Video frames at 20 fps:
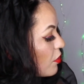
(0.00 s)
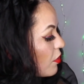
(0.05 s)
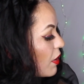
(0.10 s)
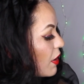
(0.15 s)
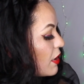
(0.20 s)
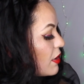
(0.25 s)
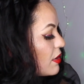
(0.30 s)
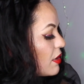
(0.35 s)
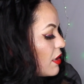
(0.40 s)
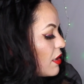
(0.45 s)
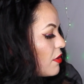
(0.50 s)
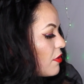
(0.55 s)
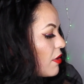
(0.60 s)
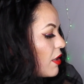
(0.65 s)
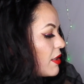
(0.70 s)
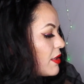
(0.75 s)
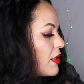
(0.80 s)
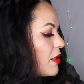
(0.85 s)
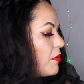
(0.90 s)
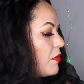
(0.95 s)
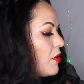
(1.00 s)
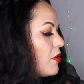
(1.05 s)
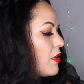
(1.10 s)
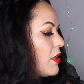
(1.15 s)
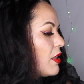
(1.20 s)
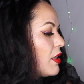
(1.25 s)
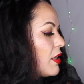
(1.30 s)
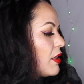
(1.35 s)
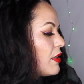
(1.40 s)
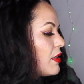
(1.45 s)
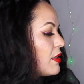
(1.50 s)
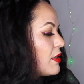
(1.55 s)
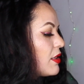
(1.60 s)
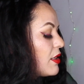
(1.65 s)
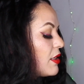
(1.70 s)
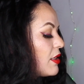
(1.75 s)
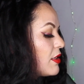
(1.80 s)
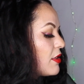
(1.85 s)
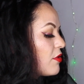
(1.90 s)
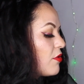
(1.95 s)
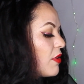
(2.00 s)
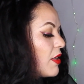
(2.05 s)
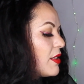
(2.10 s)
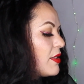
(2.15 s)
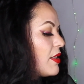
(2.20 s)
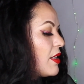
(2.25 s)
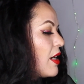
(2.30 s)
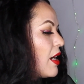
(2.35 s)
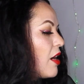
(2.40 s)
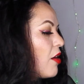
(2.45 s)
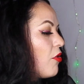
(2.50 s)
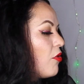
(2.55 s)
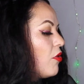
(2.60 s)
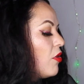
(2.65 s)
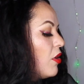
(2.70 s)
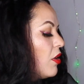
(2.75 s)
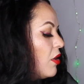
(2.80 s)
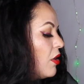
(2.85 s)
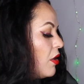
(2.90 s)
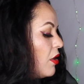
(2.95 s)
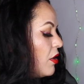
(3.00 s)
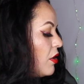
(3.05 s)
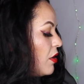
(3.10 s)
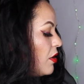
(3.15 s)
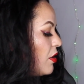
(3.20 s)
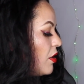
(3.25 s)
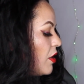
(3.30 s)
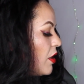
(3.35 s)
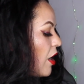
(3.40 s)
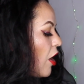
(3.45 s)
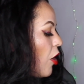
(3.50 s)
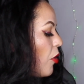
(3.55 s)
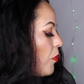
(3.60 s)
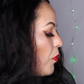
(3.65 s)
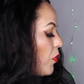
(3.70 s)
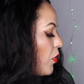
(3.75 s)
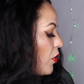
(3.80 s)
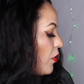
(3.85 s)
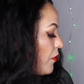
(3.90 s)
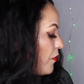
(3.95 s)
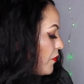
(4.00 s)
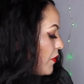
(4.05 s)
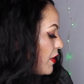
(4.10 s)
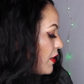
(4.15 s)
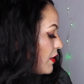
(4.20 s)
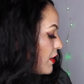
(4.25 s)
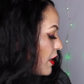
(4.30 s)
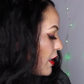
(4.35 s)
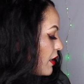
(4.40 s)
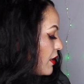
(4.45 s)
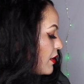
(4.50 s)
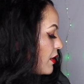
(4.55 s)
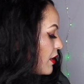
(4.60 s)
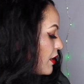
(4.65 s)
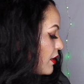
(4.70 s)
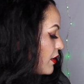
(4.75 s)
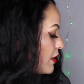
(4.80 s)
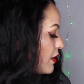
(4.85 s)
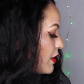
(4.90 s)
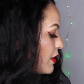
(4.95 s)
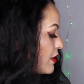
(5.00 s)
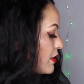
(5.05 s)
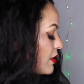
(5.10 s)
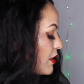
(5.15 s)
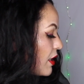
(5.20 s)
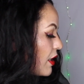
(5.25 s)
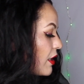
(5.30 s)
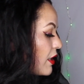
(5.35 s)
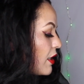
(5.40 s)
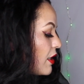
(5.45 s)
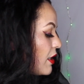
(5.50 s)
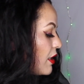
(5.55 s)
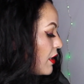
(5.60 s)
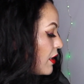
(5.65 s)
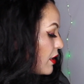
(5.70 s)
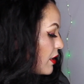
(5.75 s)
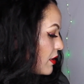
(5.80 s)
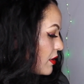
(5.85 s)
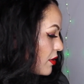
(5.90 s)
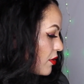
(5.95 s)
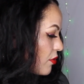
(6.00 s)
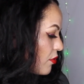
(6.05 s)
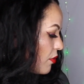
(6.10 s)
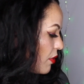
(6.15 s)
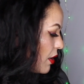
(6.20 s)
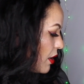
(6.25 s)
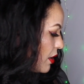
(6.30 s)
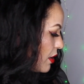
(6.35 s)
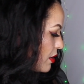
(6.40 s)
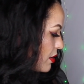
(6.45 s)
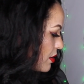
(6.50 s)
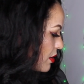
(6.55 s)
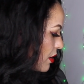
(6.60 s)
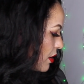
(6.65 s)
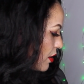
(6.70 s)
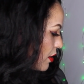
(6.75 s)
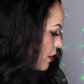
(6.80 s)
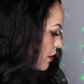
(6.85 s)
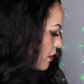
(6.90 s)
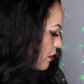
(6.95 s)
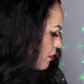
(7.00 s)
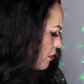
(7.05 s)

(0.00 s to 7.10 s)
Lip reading: crazy, you guys. I'm looking at this and it's crazy how perfect they did this. Like, it is crazy.